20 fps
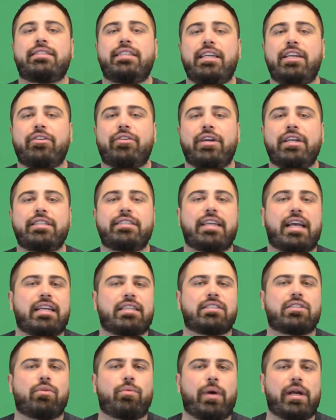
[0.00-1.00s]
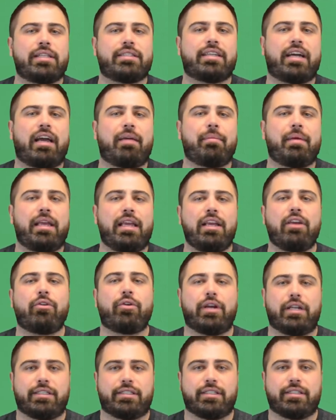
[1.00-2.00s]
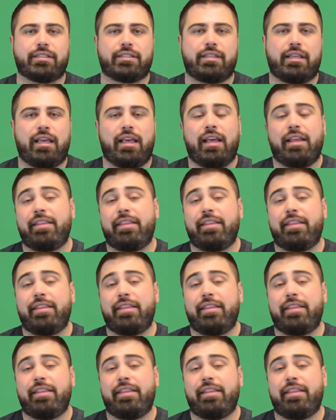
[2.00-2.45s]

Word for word: decrease as the wait time increases.